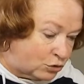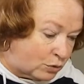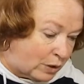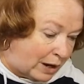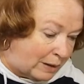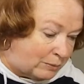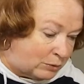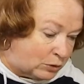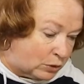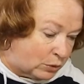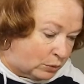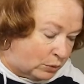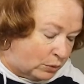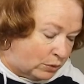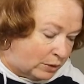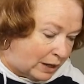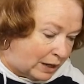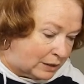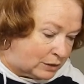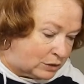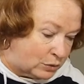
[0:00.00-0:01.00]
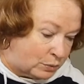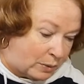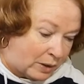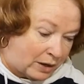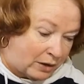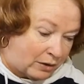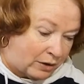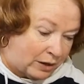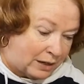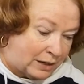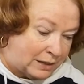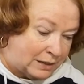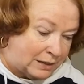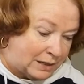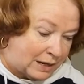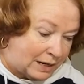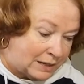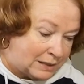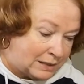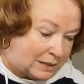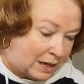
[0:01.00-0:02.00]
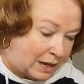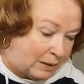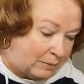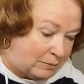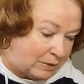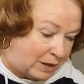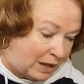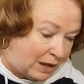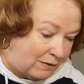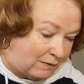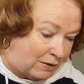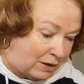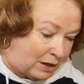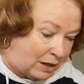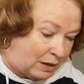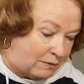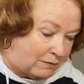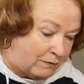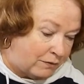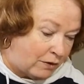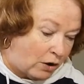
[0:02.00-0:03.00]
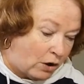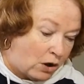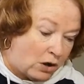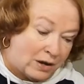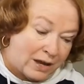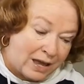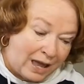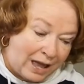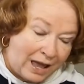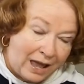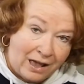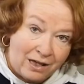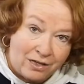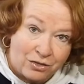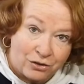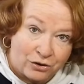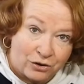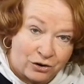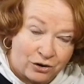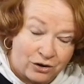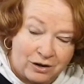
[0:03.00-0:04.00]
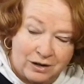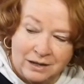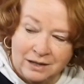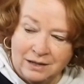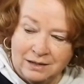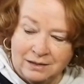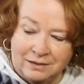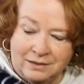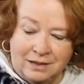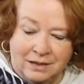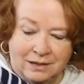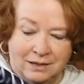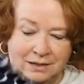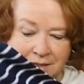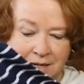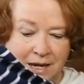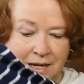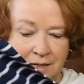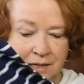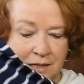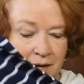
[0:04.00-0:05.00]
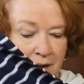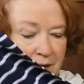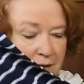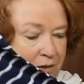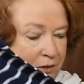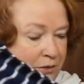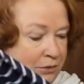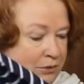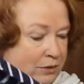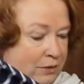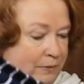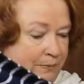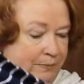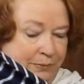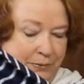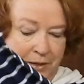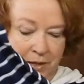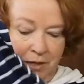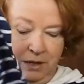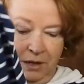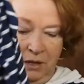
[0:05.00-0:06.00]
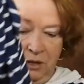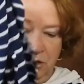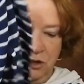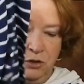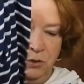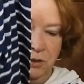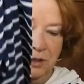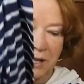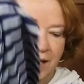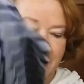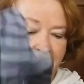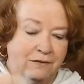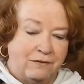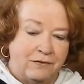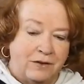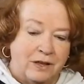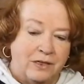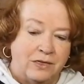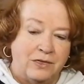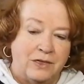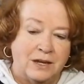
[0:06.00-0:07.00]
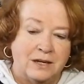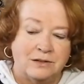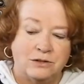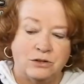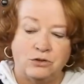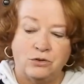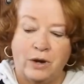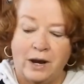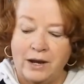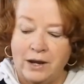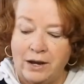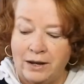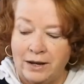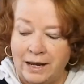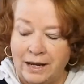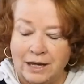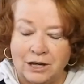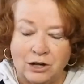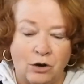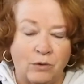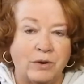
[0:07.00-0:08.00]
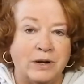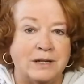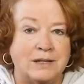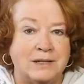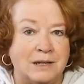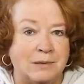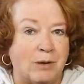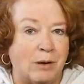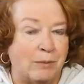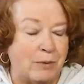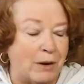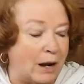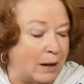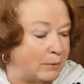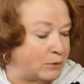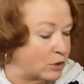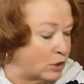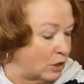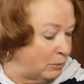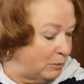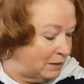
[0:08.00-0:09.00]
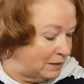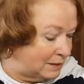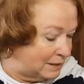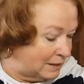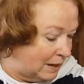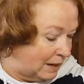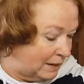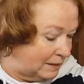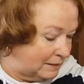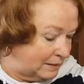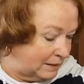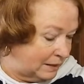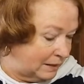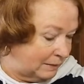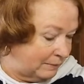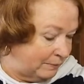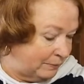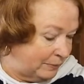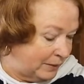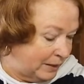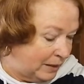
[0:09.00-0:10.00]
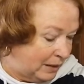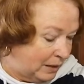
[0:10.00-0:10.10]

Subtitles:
Striped Crewneck Sweater in Nighttime Navy Fog Heather, $68. So a lot of fun things to try on. I can already see my problem is going to be sizing.